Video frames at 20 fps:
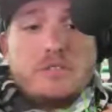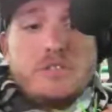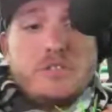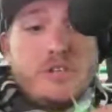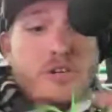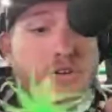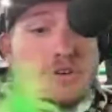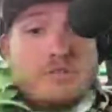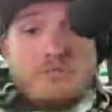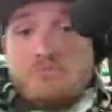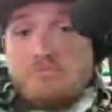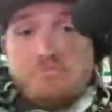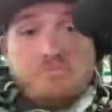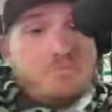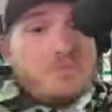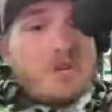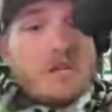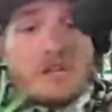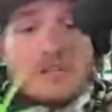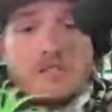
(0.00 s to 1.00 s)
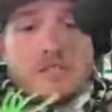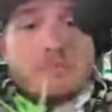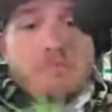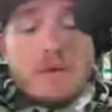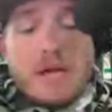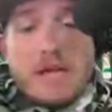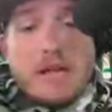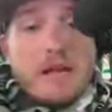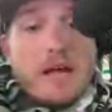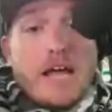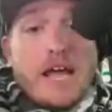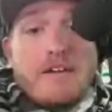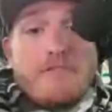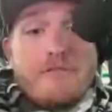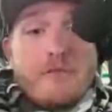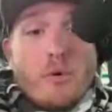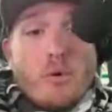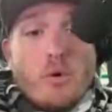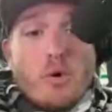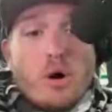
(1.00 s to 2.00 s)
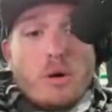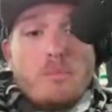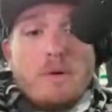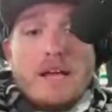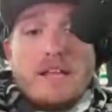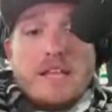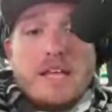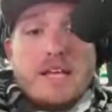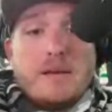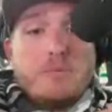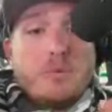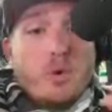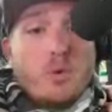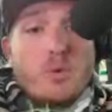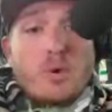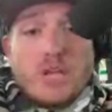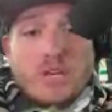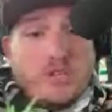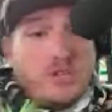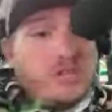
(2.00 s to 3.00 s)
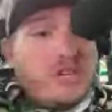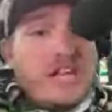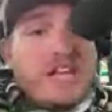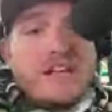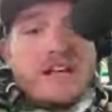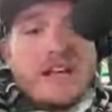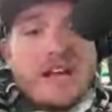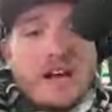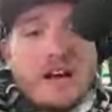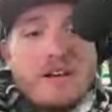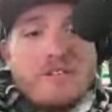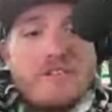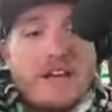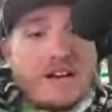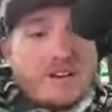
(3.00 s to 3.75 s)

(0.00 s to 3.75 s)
You're going to submit a form, and then we'll get you taken care of.